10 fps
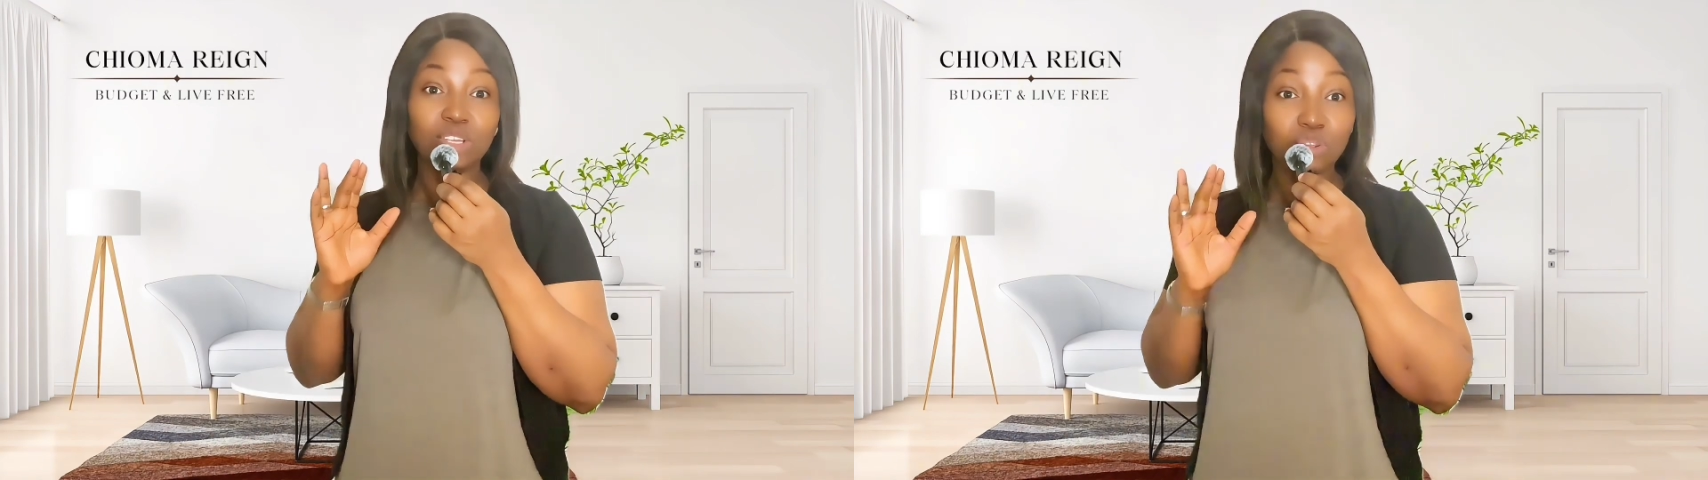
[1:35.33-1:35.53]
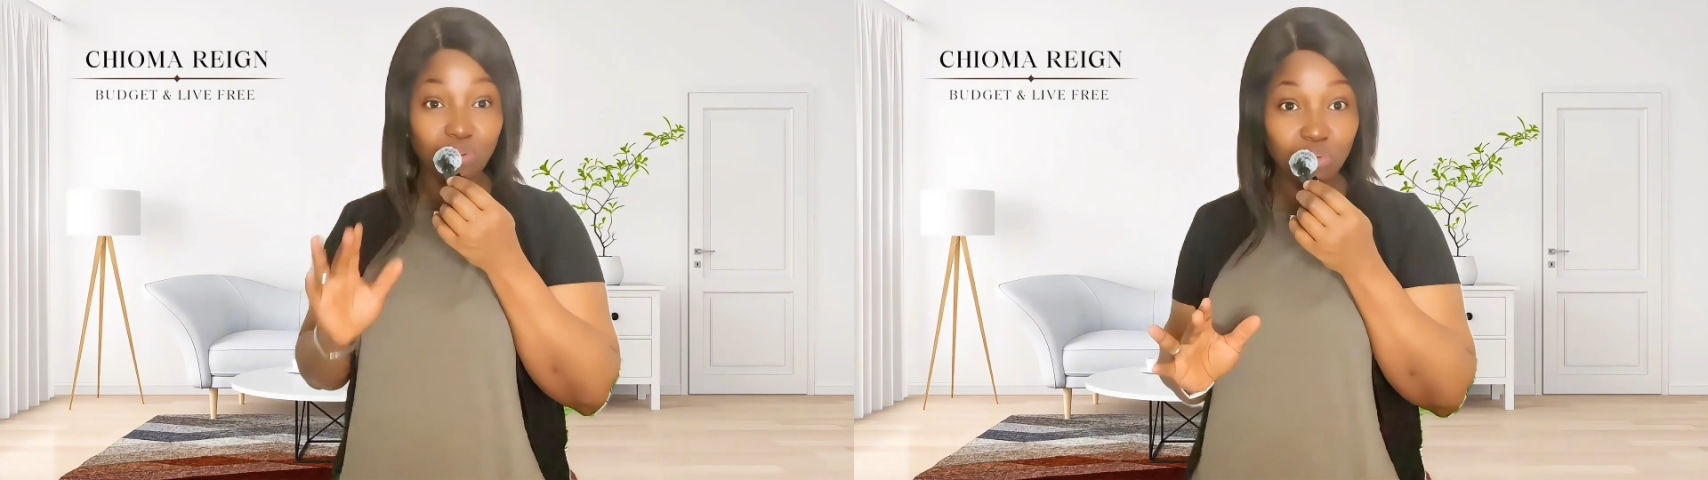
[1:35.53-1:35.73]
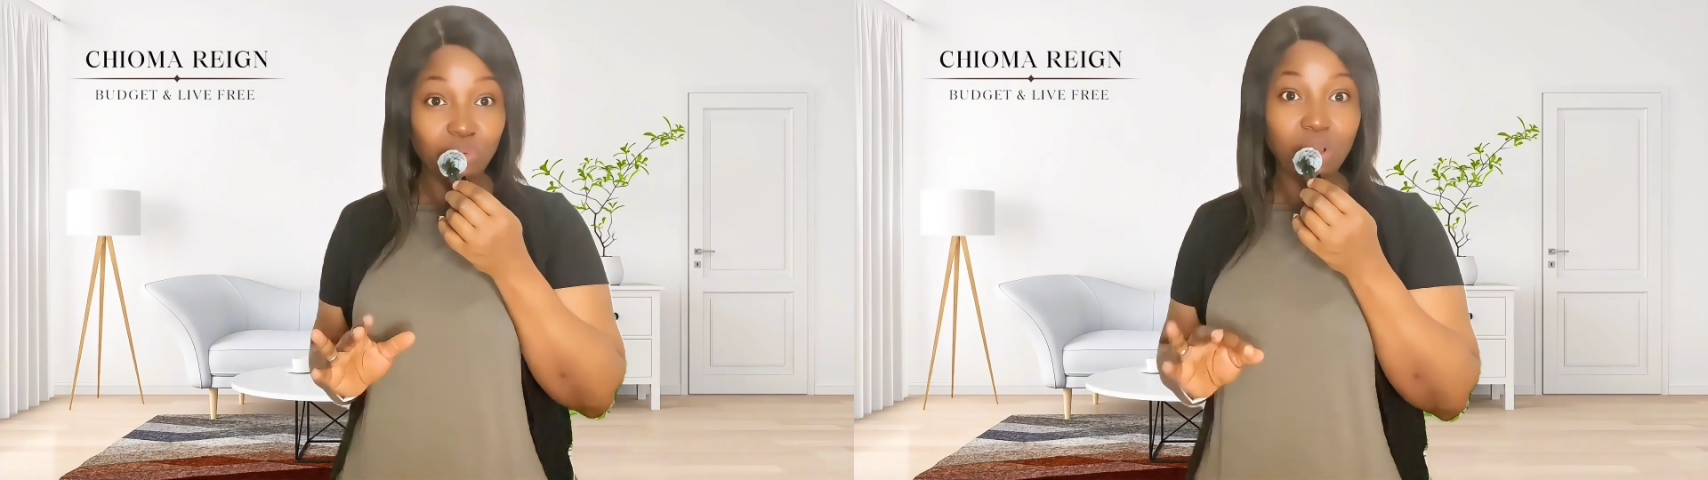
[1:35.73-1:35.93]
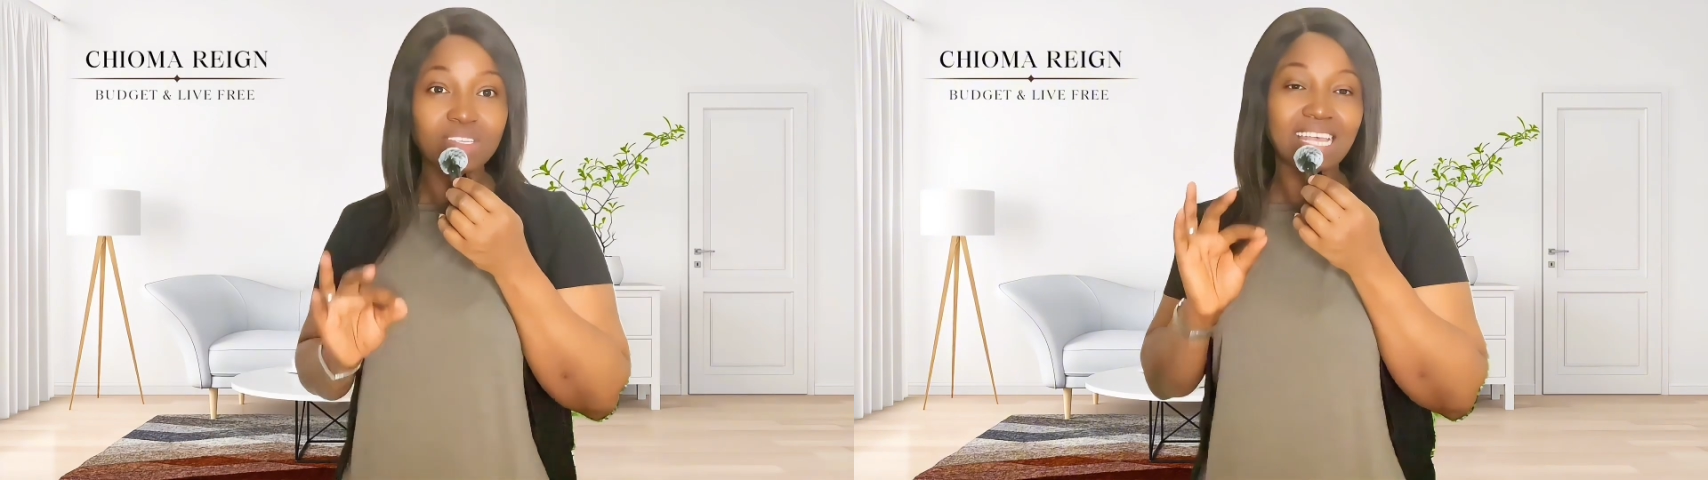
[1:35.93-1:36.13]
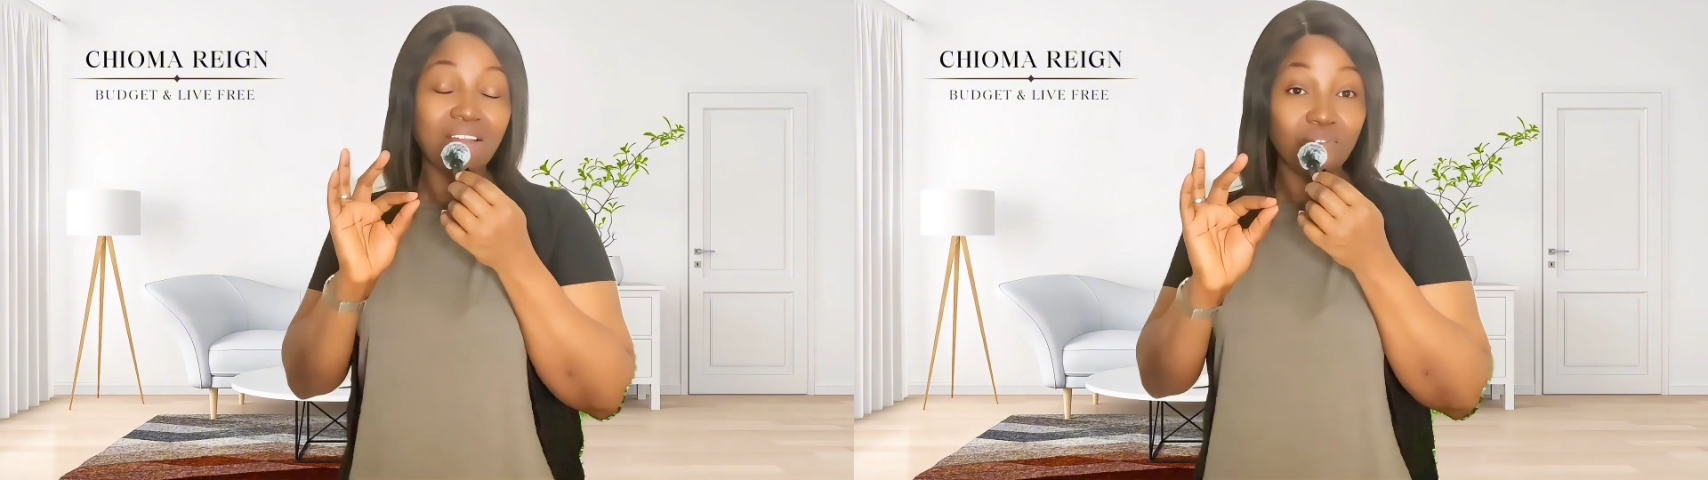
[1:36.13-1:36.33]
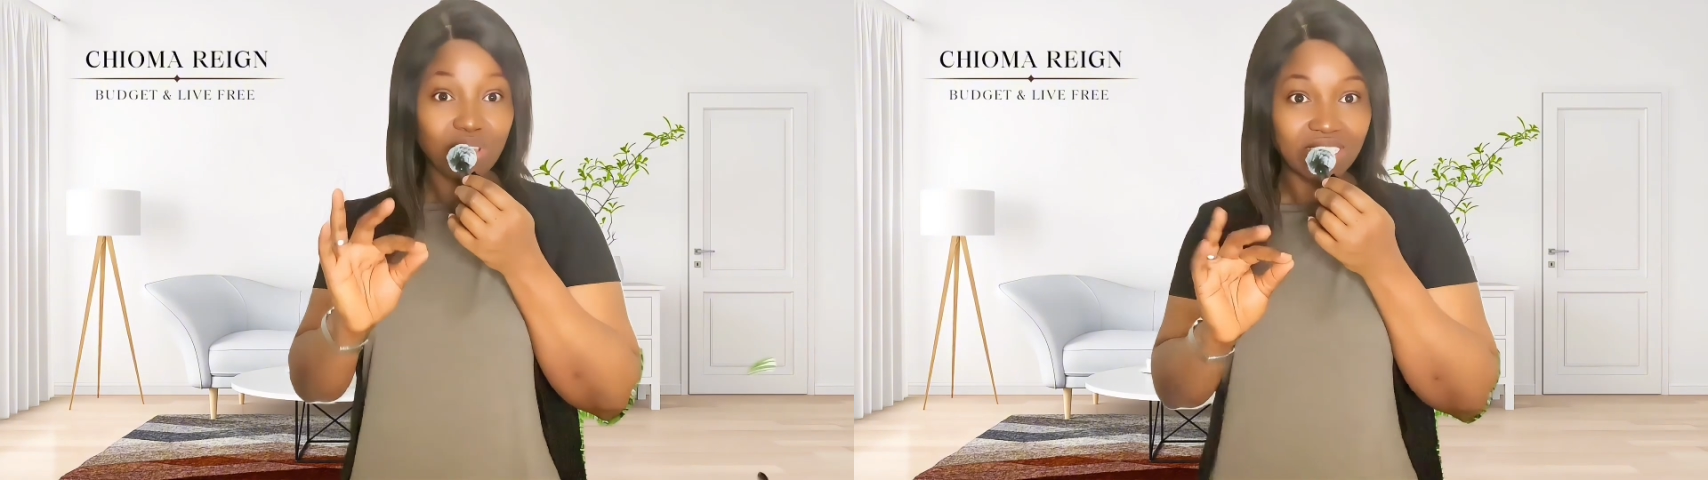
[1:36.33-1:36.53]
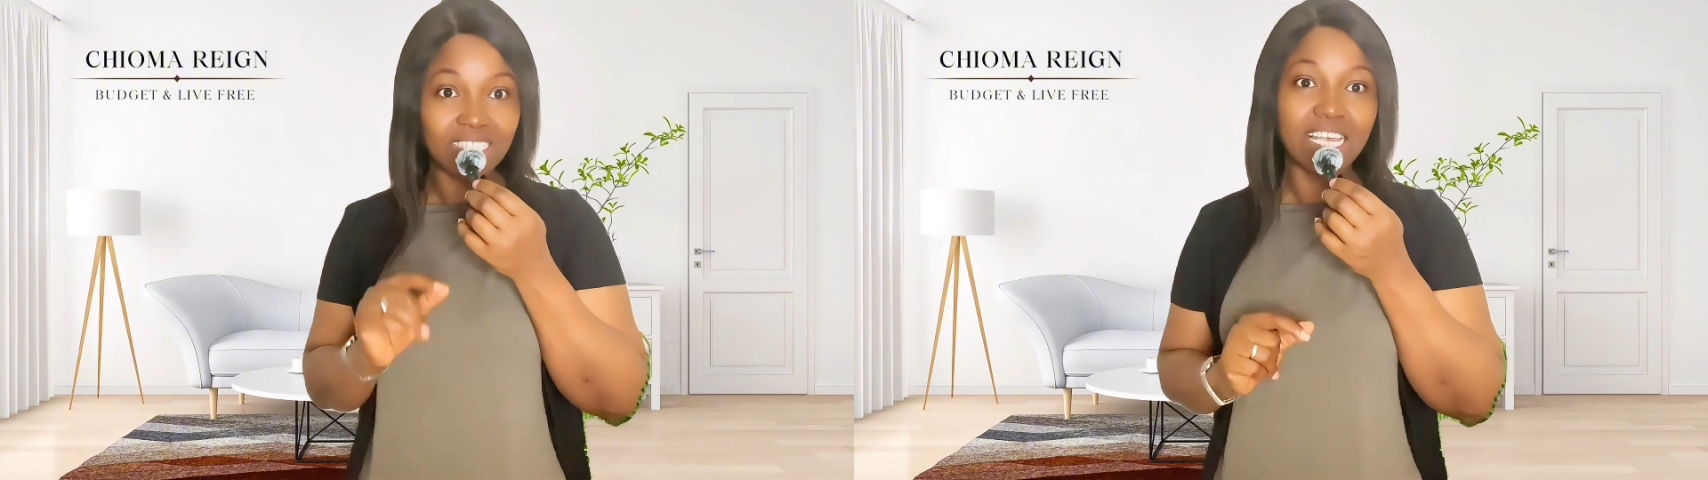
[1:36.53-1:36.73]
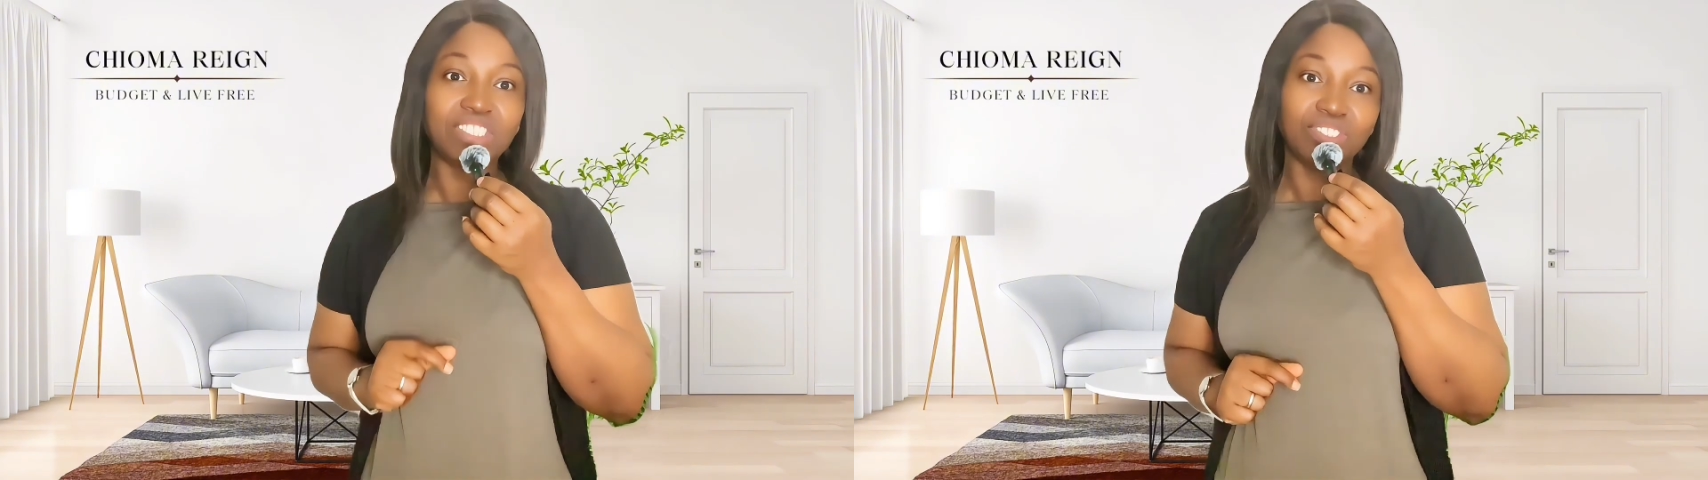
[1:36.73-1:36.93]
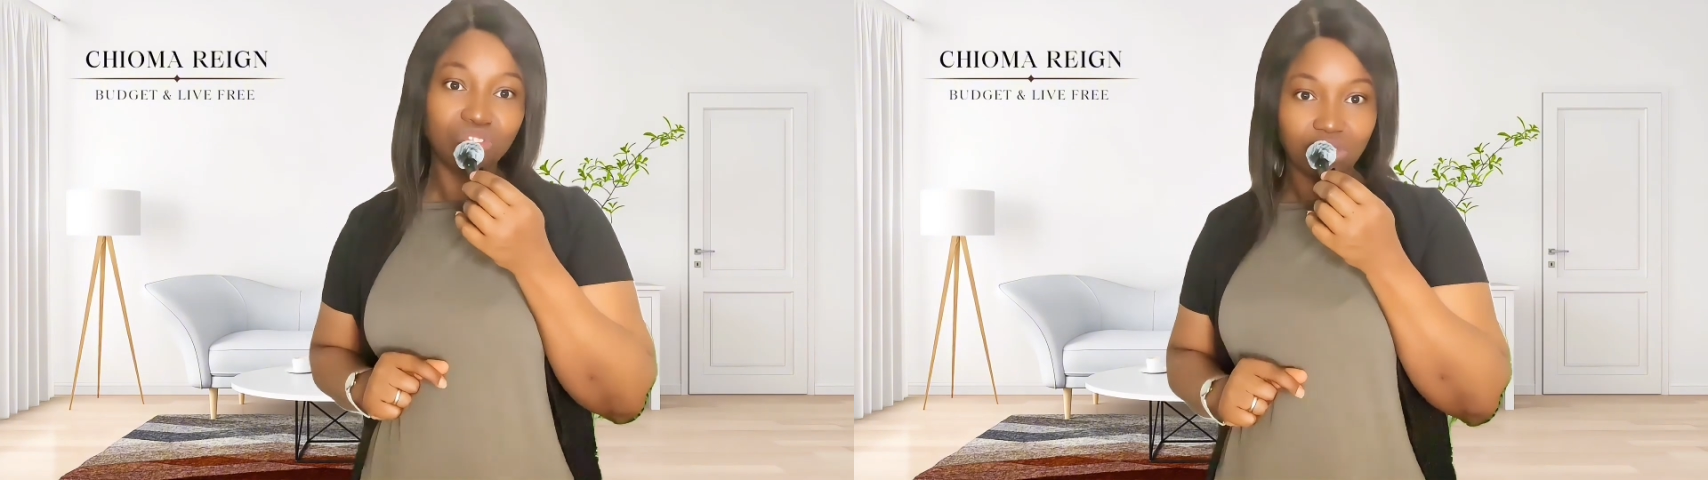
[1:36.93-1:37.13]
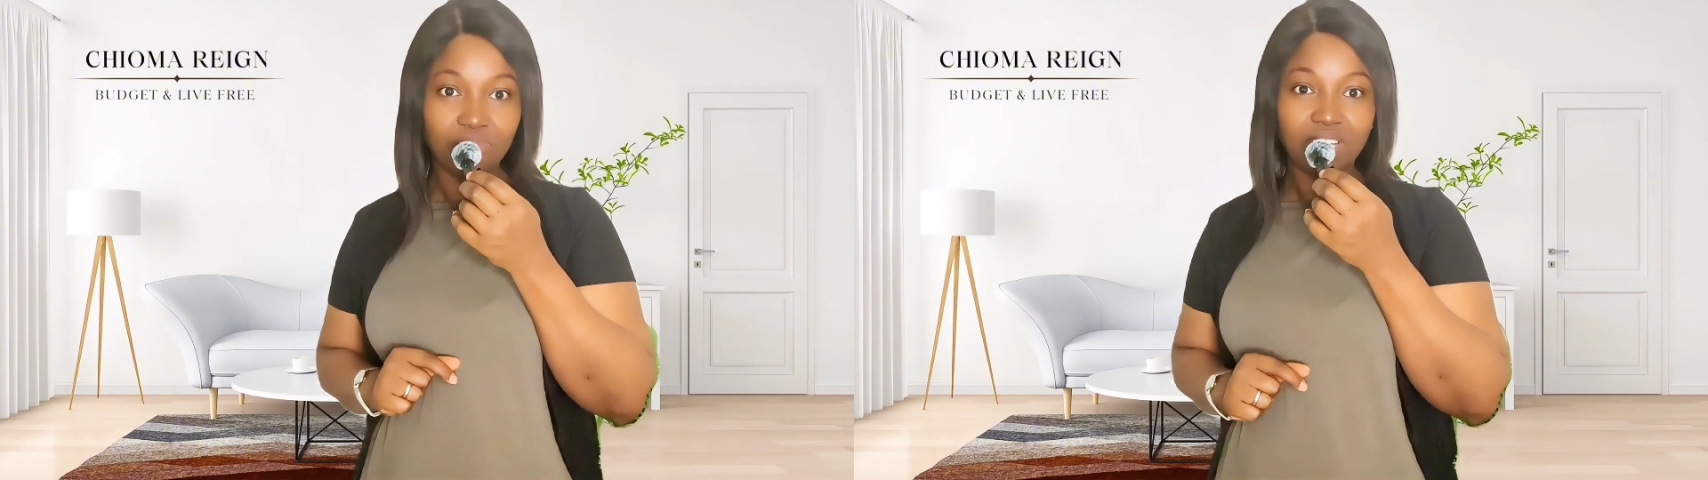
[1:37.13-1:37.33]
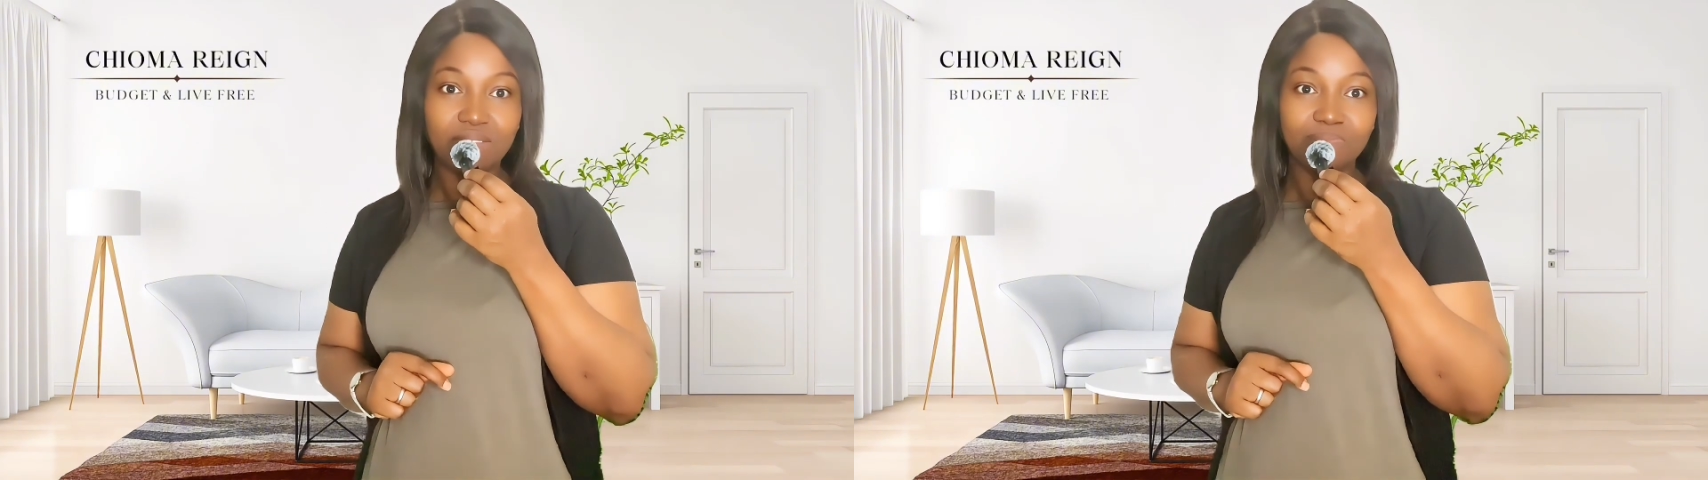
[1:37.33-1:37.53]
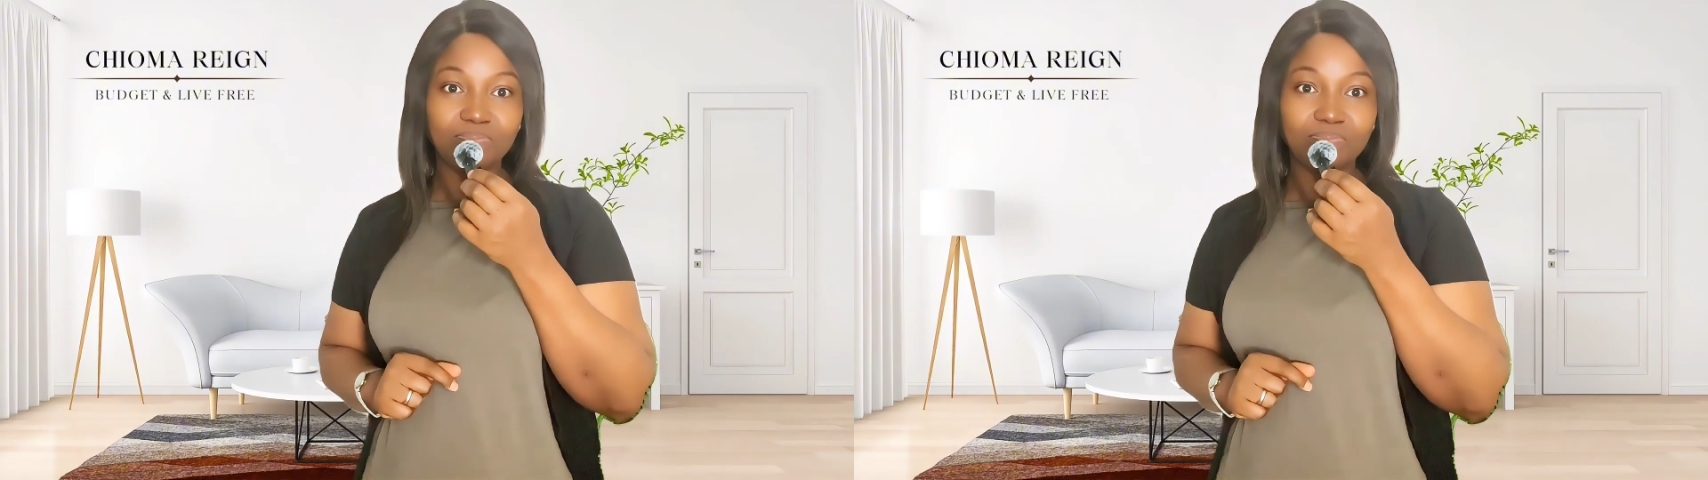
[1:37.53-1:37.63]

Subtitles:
curious, and research-driven.